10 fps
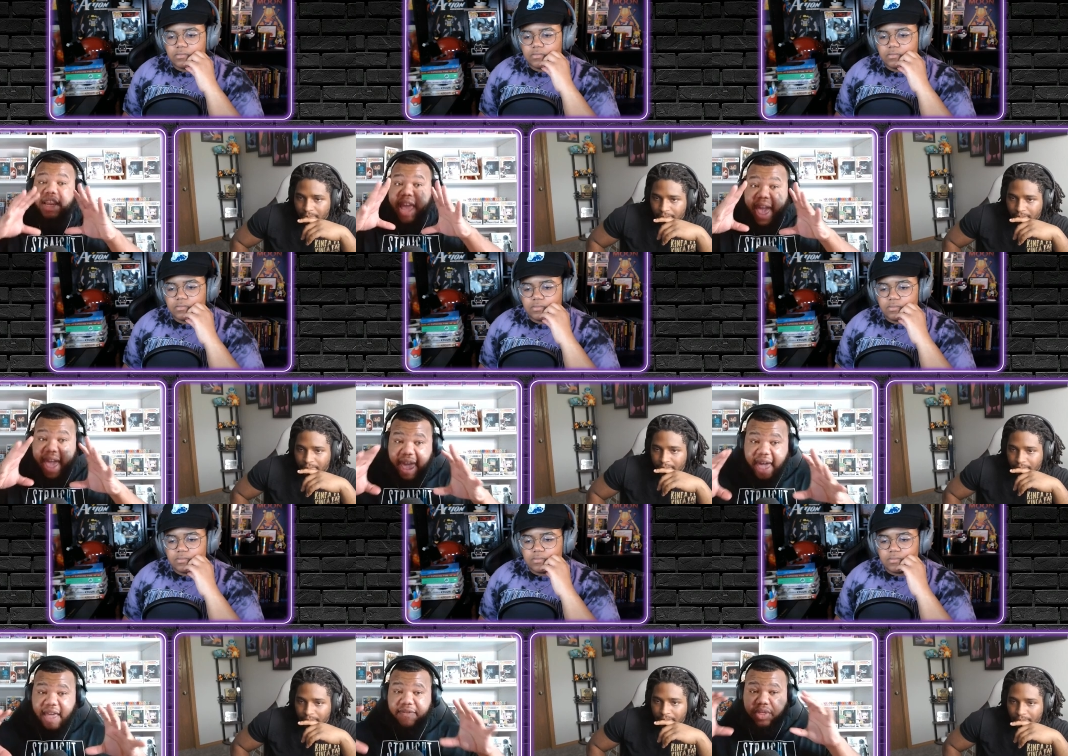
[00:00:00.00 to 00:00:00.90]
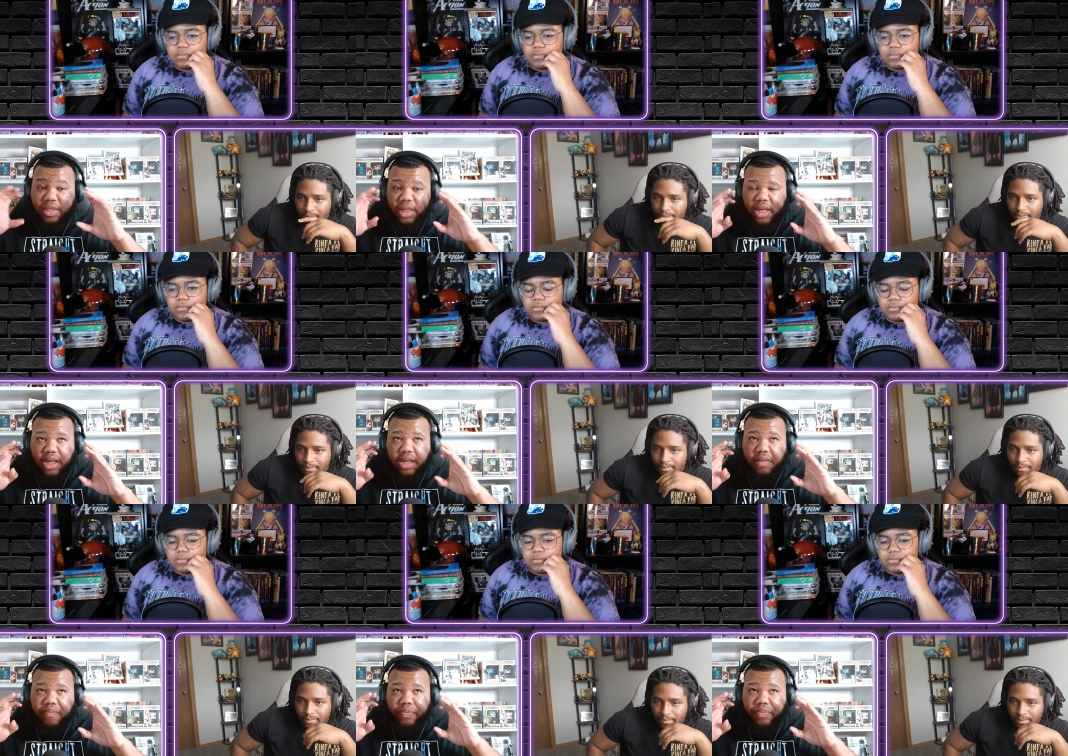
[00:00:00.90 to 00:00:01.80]
Speaker 1: they have the
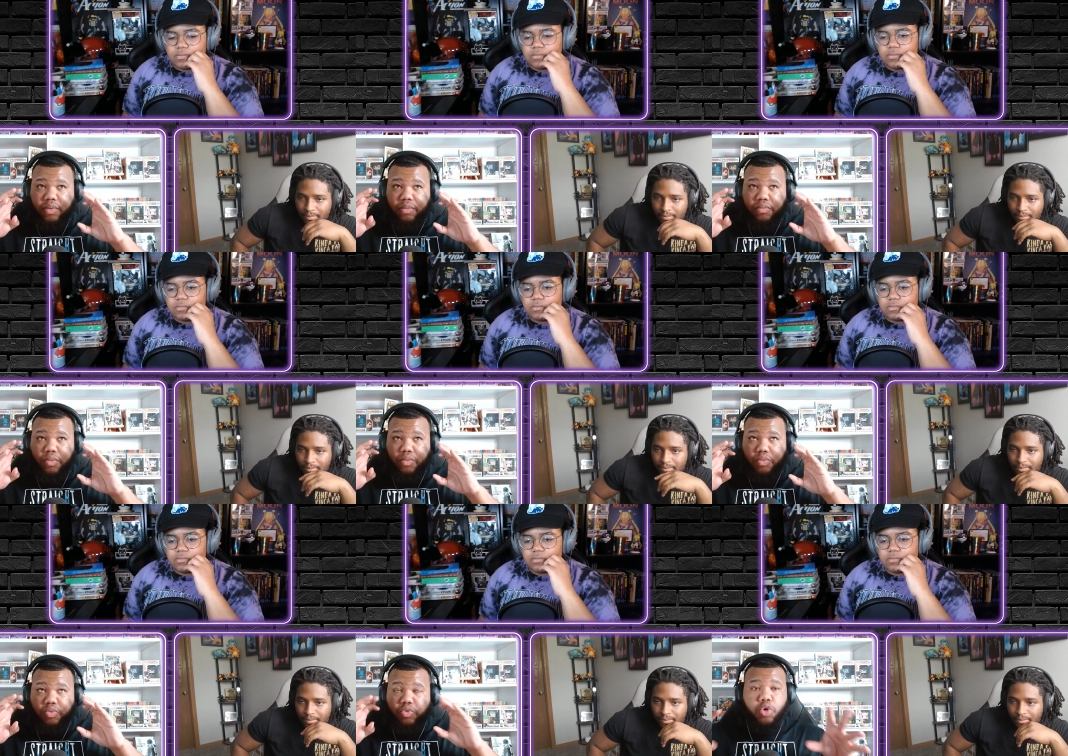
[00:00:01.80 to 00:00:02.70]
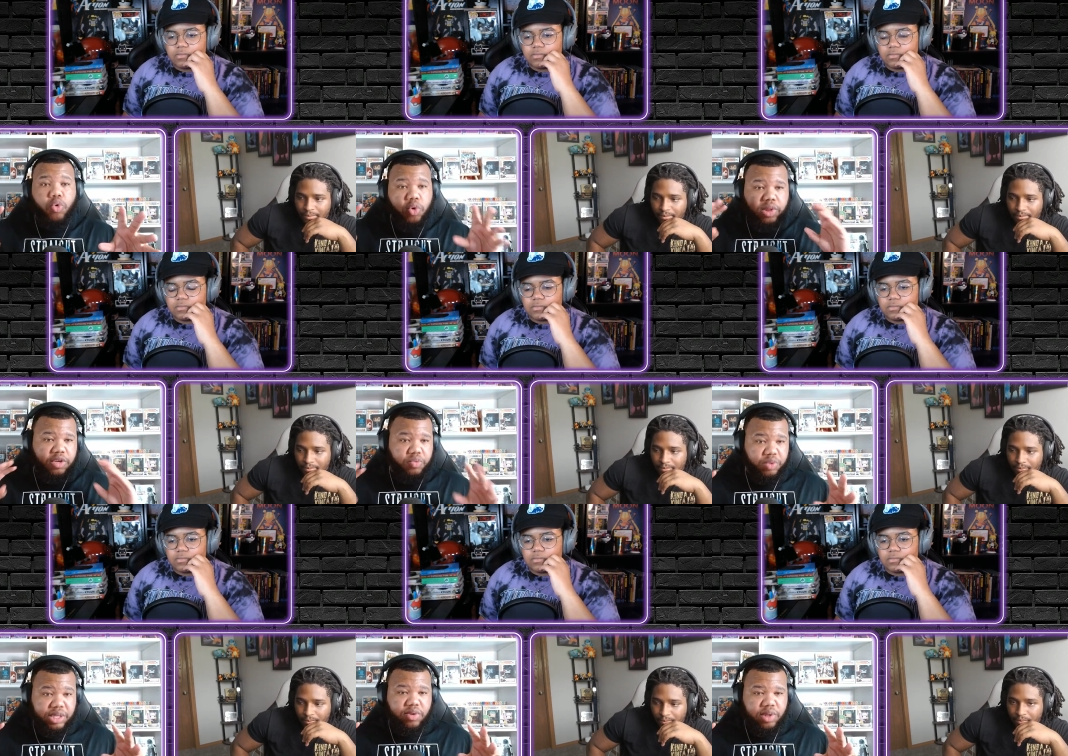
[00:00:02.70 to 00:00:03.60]
tools and the
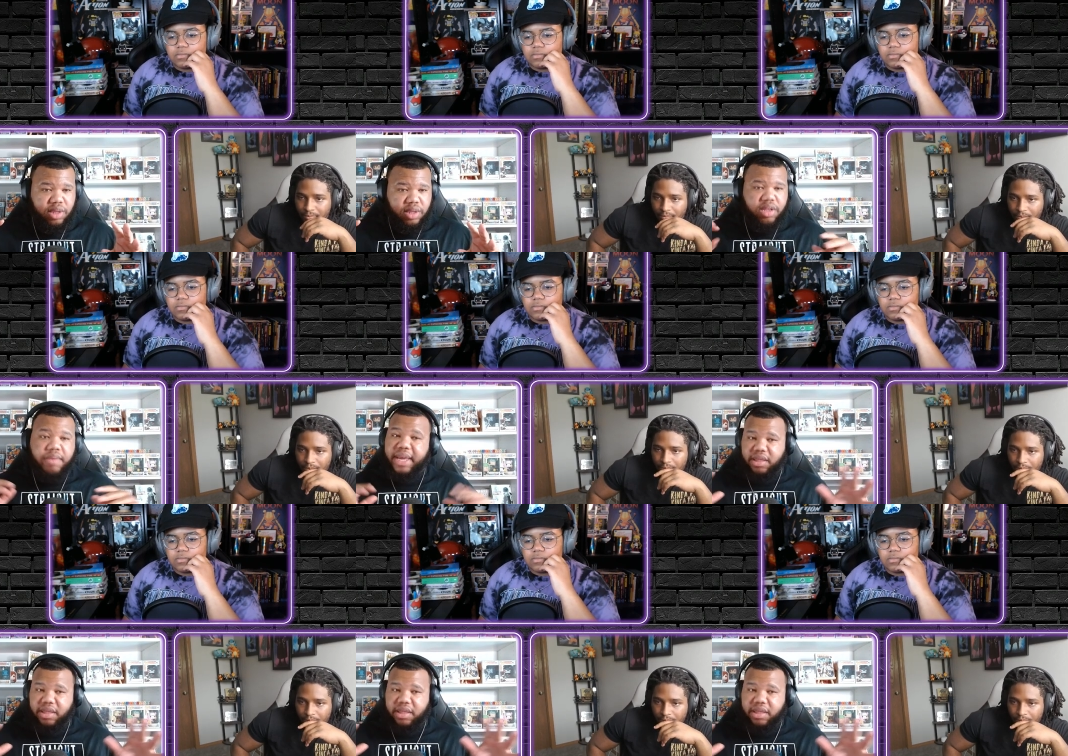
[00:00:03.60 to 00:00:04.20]
resources to make